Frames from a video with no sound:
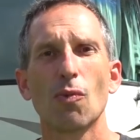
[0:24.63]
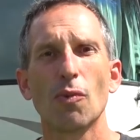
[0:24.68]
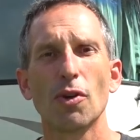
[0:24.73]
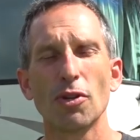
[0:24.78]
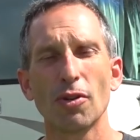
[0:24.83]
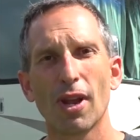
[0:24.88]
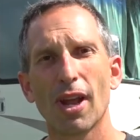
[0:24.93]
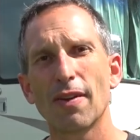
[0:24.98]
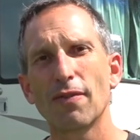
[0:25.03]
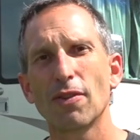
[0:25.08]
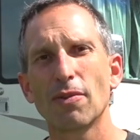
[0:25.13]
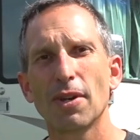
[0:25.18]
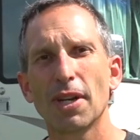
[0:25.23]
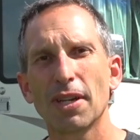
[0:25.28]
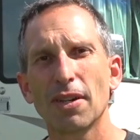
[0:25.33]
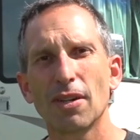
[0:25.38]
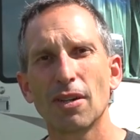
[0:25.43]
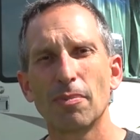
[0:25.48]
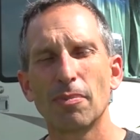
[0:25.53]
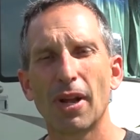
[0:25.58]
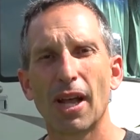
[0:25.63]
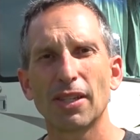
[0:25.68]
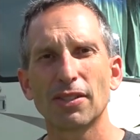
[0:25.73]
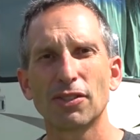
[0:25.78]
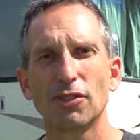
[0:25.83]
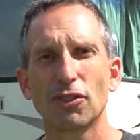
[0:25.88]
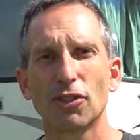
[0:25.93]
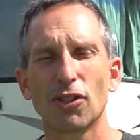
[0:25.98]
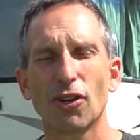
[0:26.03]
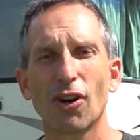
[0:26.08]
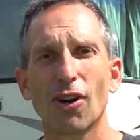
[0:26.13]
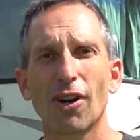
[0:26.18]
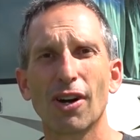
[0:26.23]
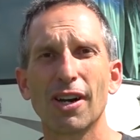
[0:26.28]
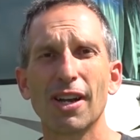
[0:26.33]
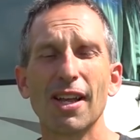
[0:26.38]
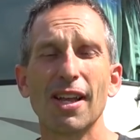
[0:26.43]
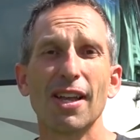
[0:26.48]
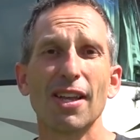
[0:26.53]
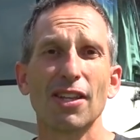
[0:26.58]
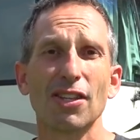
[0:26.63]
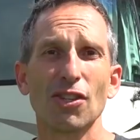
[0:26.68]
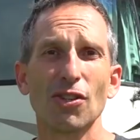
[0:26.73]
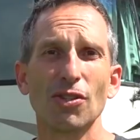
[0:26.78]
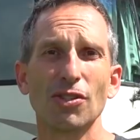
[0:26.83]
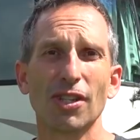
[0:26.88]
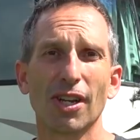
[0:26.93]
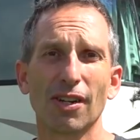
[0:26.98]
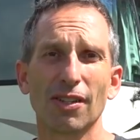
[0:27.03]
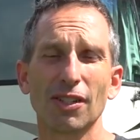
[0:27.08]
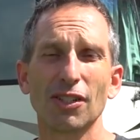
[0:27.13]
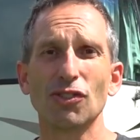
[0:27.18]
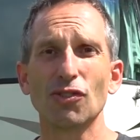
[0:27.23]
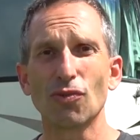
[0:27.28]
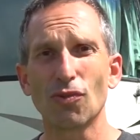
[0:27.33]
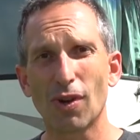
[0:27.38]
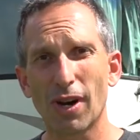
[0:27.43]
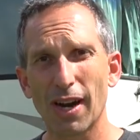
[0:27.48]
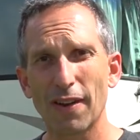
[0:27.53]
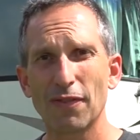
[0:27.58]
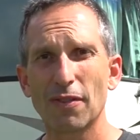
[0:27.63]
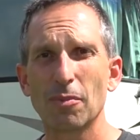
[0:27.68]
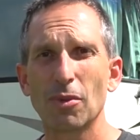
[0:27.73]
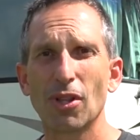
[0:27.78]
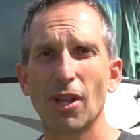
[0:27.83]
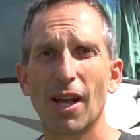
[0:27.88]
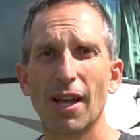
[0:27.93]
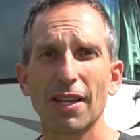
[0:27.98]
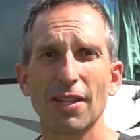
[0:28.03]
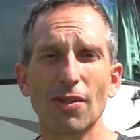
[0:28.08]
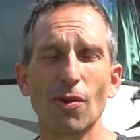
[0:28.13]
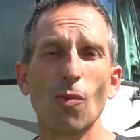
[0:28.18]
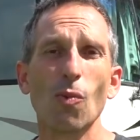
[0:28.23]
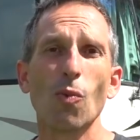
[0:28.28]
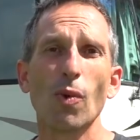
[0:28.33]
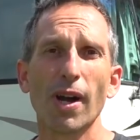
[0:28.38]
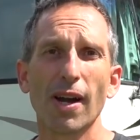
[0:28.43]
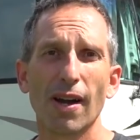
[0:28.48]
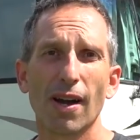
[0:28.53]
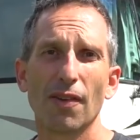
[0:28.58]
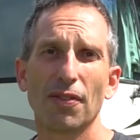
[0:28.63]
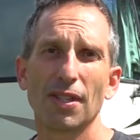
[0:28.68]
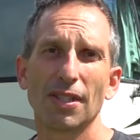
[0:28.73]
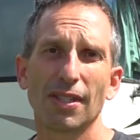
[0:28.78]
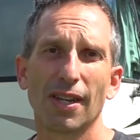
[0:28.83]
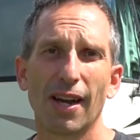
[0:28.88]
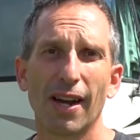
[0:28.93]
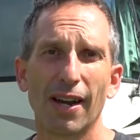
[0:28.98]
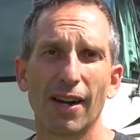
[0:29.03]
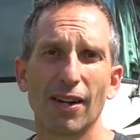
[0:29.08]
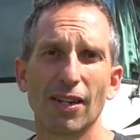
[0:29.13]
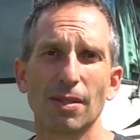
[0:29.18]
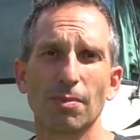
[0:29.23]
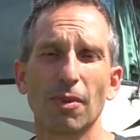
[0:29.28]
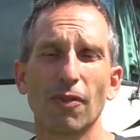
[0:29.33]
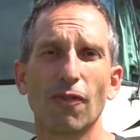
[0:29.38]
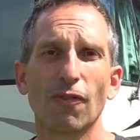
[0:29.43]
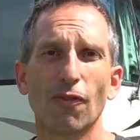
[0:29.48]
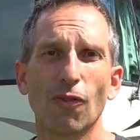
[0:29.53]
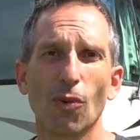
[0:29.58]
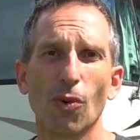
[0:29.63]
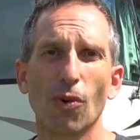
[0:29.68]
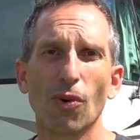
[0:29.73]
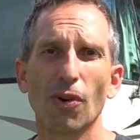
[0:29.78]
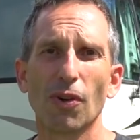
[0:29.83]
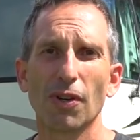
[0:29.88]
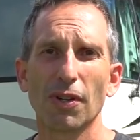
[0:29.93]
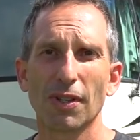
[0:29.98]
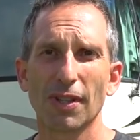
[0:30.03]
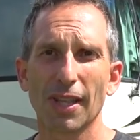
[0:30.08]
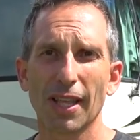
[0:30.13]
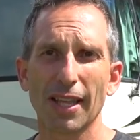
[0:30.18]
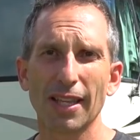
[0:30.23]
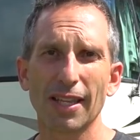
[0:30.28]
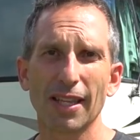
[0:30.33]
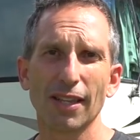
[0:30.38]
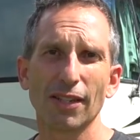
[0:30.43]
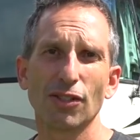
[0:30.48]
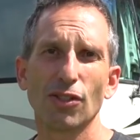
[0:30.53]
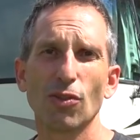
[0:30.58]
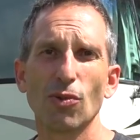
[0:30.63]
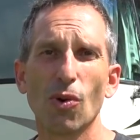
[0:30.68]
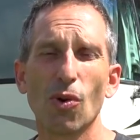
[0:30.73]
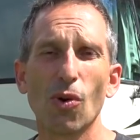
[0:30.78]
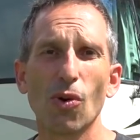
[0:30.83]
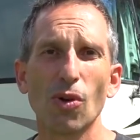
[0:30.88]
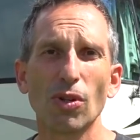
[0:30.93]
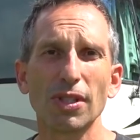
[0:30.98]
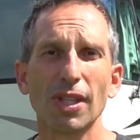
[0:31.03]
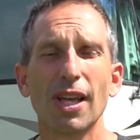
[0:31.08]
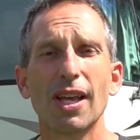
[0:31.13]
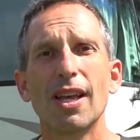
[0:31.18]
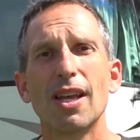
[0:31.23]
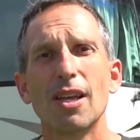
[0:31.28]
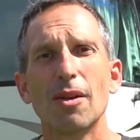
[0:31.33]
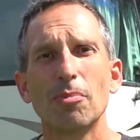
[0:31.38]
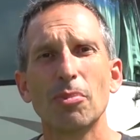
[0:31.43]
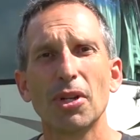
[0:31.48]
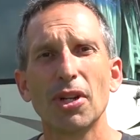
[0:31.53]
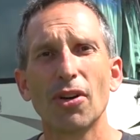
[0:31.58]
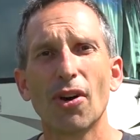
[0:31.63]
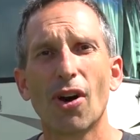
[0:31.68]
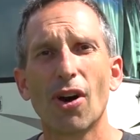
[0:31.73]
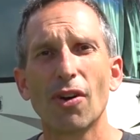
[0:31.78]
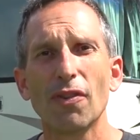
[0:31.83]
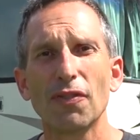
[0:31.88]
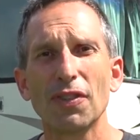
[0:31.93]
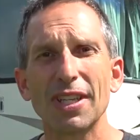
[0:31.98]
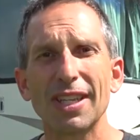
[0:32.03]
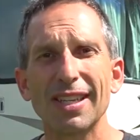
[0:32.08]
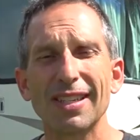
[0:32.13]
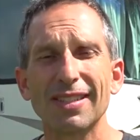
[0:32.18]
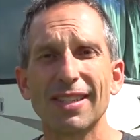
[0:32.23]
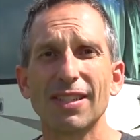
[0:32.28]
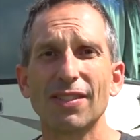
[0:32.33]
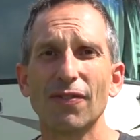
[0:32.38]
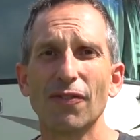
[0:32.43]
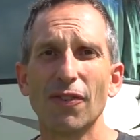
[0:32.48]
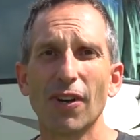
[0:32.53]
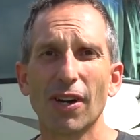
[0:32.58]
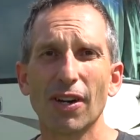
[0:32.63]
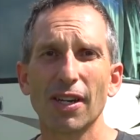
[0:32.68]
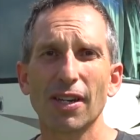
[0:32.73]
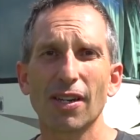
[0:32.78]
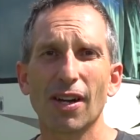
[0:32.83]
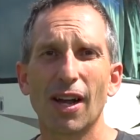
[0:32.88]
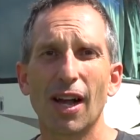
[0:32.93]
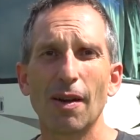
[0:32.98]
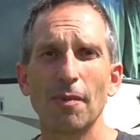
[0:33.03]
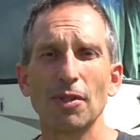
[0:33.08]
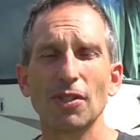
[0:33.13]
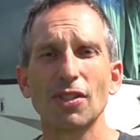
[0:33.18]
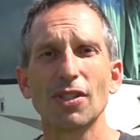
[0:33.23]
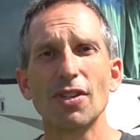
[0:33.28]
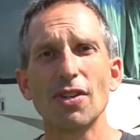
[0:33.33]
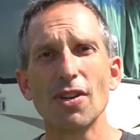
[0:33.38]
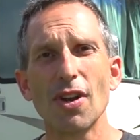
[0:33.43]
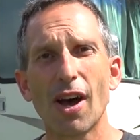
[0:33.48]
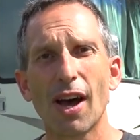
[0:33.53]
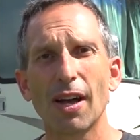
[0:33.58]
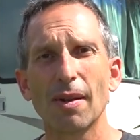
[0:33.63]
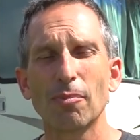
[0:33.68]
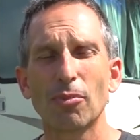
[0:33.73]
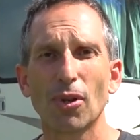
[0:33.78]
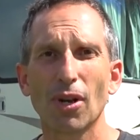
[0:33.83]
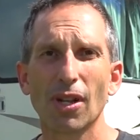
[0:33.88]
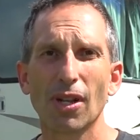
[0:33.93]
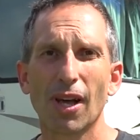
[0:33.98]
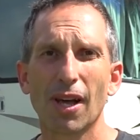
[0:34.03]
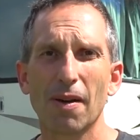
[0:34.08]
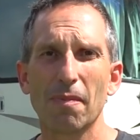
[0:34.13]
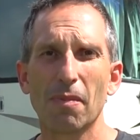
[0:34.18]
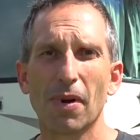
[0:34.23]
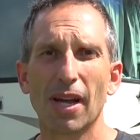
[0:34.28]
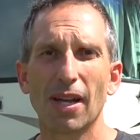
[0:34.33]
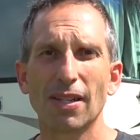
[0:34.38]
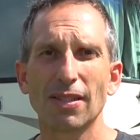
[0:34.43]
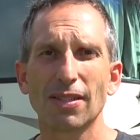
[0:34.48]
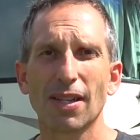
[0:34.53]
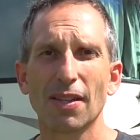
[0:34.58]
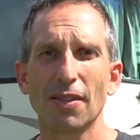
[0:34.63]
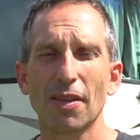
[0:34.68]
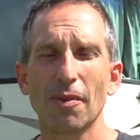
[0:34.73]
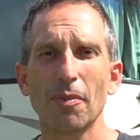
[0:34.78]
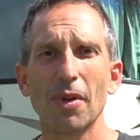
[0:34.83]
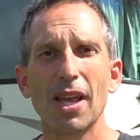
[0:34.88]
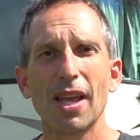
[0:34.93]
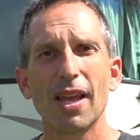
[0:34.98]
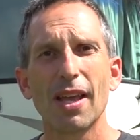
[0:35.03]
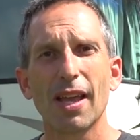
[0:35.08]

When you have your regular passenger car, you generally drive them a lot and you wear out the tires before they get too old. But in RVs, it's very common to not put a lot of miles on them.